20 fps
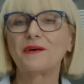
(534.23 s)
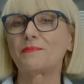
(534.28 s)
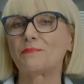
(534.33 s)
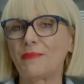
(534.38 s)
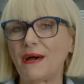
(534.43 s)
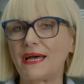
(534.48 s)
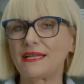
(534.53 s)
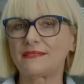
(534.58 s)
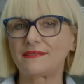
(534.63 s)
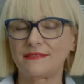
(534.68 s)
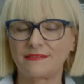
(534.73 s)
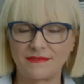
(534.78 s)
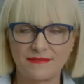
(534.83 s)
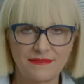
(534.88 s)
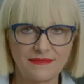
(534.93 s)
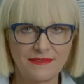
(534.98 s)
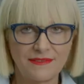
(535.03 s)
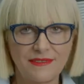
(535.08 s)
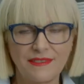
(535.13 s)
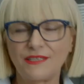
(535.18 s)
But
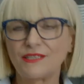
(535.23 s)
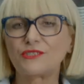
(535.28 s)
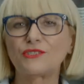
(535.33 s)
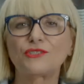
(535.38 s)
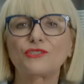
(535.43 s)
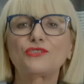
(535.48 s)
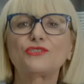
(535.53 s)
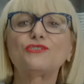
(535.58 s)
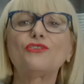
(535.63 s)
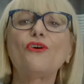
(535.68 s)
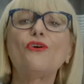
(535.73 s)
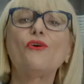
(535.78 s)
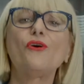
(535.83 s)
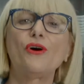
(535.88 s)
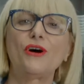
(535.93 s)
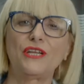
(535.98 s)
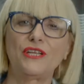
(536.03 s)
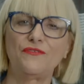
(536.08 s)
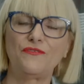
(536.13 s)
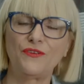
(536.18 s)
don't
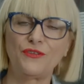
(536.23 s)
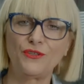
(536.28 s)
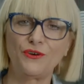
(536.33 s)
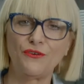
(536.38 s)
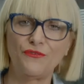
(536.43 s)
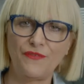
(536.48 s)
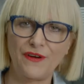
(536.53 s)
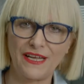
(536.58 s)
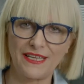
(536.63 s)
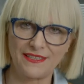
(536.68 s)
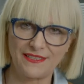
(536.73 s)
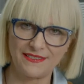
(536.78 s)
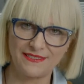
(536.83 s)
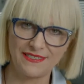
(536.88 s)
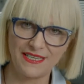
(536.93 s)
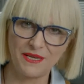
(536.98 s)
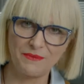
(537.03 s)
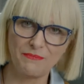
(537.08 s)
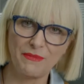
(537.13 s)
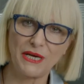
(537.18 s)
worry if you don't find the
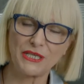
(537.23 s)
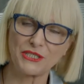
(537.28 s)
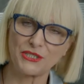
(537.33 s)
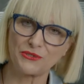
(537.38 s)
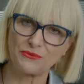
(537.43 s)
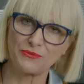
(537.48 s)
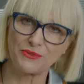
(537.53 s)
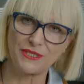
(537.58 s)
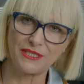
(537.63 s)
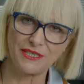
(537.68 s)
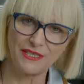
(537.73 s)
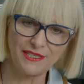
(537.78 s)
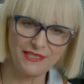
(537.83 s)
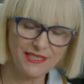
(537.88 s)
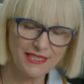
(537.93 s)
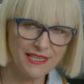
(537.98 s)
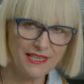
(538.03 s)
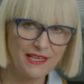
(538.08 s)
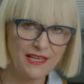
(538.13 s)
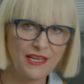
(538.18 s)
same mushrooms
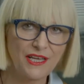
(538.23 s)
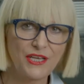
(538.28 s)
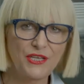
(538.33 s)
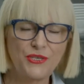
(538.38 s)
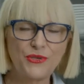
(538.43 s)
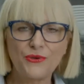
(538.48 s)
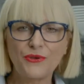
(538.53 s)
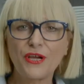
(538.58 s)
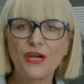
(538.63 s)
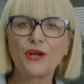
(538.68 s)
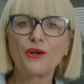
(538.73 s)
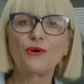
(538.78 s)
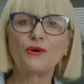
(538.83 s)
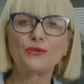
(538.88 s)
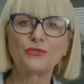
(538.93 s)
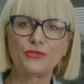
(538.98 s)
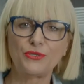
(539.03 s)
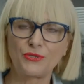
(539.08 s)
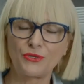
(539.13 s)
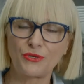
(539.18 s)
here. You can
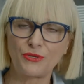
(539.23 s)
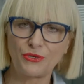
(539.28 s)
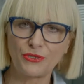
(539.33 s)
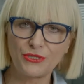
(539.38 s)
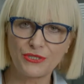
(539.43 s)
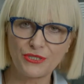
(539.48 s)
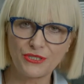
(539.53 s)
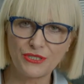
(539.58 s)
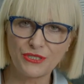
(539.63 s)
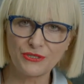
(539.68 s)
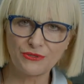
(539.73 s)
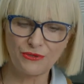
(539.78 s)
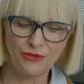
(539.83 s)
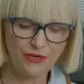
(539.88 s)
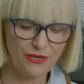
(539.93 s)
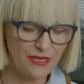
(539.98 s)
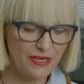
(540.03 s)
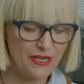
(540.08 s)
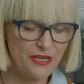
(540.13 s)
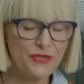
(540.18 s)
go to your grocery
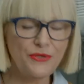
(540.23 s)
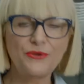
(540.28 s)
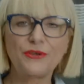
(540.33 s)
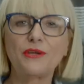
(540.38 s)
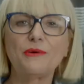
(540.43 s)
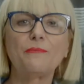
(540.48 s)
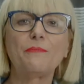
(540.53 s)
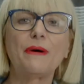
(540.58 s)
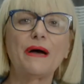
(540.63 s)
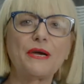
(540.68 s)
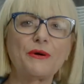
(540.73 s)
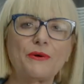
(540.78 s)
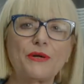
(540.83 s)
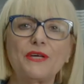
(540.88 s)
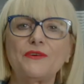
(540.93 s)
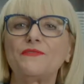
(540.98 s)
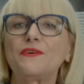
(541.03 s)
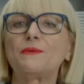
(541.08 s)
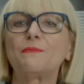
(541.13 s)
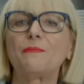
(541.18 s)
store, you can buy
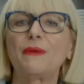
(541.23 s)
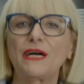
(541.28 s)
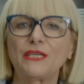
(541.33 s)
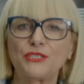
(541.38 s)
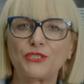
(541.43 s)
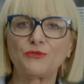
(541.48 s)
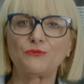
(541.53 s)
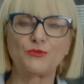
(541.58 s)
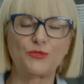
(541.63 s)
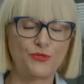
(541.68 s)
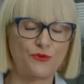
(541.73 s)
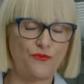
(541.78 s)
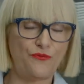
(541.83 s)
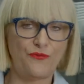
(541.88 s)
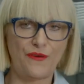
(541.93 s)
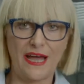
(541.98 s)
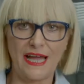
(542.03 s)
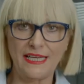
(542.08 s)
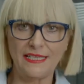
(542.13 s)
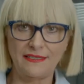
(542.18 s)
whatever mushrooms you
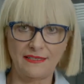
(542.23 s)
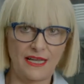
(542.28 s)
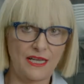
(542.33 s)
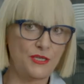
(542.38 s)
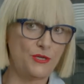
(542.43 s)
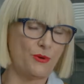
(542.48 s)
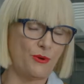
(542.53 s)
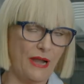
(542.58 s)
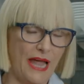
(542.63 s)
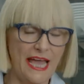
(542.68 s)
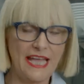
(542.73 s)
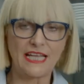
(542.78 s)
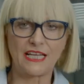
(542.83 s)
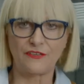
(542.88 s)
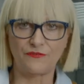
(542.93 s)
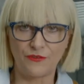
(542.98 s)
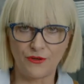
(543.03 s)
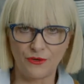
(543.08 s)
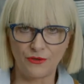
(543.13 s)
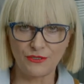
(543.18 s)
find and you like,
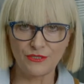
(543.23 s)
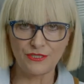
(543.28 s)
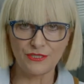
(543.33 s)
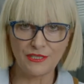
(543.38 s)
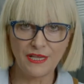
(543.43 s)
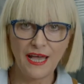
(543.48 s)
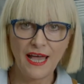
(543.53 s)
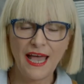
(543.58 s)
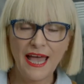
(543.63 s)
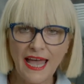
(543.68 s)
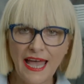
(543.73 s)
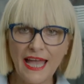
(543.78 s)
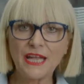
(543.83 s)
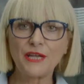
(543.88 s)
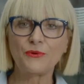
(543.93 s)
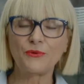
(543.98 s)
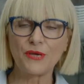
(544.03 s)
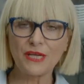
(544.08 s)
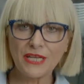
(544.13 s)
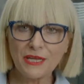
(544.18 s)
of course,
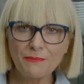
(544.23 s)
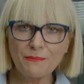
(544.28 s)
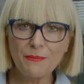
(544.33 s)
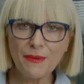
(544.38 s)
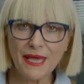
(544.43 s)
and we can